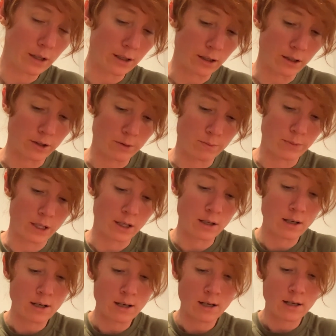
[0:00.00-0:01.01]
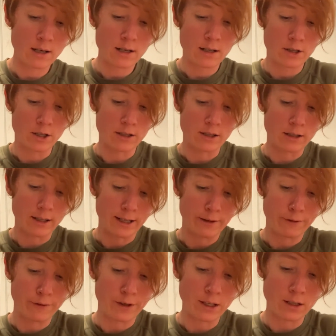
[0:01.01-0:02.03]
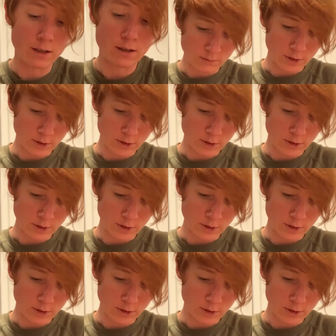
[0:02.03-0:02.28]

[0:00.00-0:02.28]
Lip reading: It'll be just a tight fit.